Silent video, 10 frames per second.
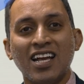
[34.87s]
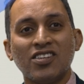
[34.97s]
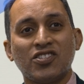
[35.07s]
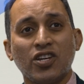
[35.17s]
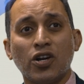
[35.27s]

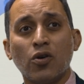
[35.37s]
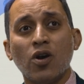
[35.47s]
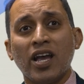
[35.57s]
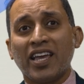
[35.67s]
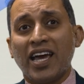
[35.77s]
So
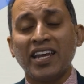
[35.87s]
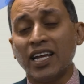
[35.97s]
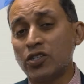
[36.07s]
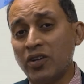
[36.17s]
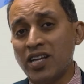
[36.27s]
getting
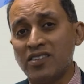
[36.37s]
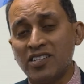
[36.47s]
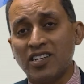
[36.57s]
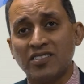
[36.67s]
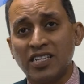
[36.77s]
into an
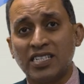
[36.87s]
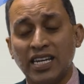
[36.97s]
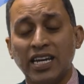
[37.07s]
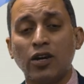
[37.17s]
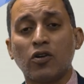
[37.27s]

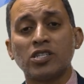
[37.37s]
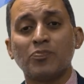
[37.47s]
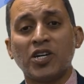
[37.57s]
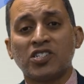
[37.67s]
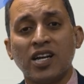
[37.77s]
SHSAT or a
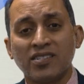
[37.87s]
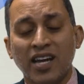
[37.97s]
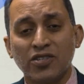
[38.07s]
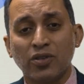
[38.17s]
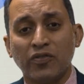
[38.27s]
Specialized
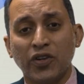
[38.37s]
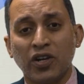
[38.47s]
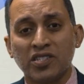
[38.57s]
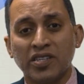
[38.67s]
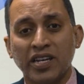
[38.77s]
High School of New
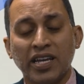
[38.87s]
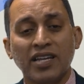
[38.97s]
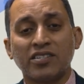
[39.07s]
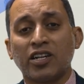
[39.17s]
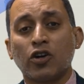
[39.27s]
York City
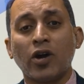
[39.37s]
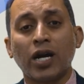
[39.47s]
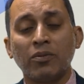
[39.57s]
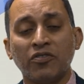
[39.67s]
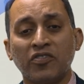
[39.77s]
is an
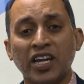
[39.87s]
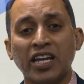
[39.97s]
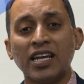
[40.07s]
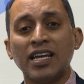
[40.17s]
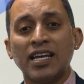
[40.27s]
incredible feat.